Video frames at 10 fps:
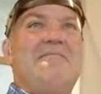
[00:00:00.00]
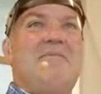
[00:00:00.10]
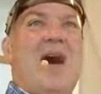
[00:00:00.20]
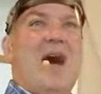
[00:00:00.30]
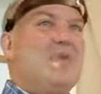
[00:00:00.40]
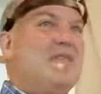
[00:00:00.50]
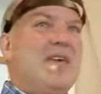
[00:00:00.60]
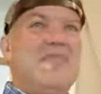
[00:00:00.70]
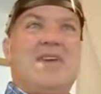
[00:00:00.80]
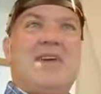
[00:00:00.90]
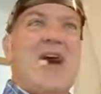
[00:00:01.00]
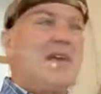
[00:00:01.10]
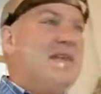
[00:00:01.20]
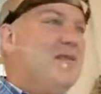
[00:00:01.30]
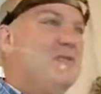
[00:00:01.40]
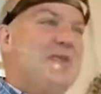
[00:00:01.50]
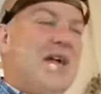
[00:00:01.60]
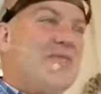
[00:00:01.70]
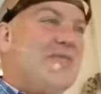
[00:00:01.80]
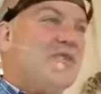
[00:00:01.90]
I believe that God knows
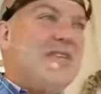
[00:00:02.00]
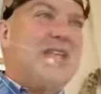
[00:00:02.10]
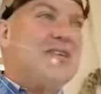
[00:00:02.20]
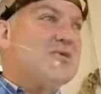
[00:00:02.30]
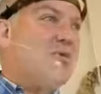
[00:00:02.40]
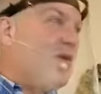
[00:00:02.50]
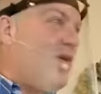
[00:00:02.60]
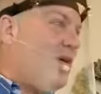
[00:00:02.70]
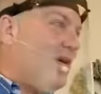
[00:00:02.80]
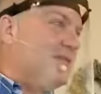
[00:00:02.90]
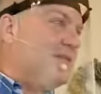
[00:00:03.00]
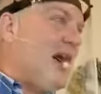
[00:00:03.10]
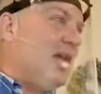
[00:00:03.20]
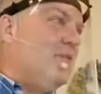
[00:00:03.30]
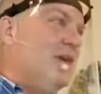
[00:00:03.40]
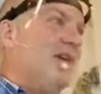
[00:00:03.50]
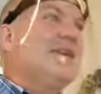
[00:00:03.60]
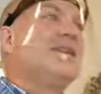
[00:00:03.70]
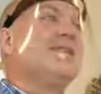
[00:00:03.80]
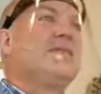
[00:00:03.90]
everything that's going on inside of me
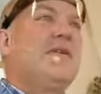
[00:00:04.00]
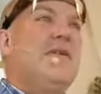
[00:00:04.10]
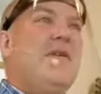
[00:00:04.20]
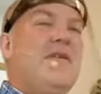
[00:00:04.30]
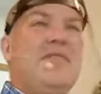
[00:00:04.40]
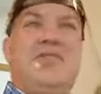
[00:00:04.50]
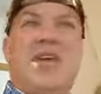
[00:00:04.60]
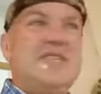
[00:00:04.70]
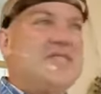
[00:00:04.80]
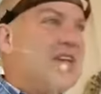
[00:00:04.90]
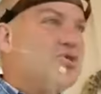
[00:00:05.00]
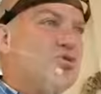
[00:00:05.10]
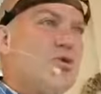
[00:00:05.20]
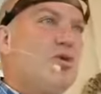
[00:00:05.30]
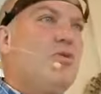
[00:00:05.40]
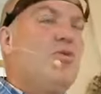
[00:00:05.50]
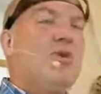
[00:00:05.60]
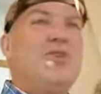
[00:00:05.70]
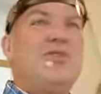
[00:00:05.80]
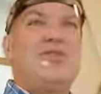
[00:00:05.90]
the things I struggle
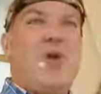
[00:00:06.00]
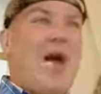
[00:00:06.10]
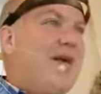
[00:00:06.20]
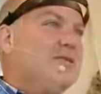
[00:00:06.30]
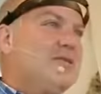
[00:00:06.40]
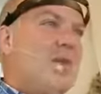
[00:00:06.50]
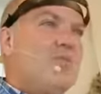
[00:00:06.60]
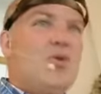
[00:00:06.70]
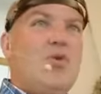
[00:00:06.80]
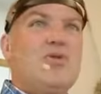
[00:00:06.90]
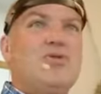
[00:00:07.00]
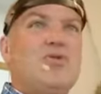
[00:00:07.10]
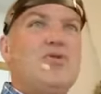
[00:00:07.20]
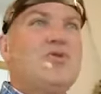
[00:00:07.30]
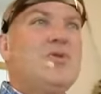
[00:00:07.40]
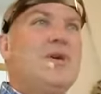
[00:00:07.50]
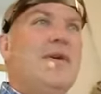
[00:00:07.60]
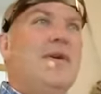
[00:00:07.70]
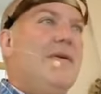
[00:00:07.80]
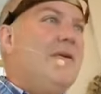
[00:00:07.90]
with, the trials I'm going through.
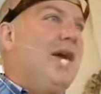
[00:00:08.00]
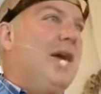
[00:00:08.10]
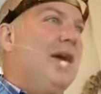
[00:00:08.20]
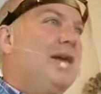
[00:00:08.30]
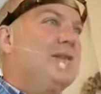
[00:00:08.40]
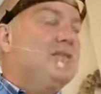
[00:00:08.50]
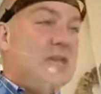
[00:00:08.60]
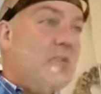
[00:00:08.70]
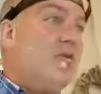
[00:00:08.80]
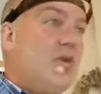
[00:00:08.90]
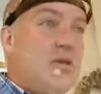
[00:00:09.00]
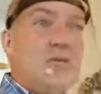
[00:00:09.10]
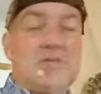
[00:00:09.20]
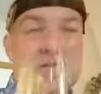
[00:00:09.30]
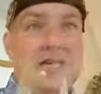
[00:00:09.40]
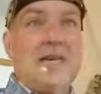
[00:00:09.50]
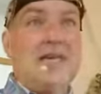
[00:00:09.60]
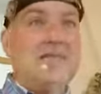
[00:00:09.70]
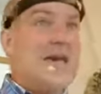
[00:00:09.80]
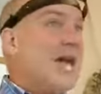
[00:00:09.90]
And some of those
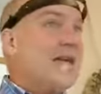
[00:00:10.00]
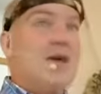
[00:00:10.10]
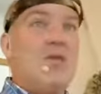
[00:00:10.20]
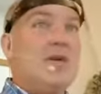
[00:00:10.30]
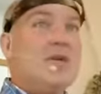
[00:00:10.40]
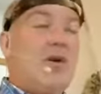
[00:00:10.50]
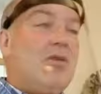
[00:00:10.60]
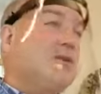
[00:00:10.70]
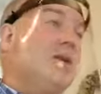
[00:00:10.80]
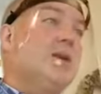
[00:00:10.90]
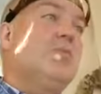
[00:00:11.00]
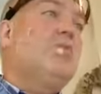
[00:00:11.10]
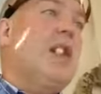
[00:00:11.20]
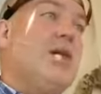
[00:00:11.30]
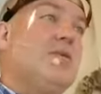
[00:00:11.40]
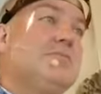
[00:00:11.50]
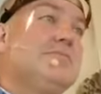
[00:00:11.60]
things I can only talk to Him about.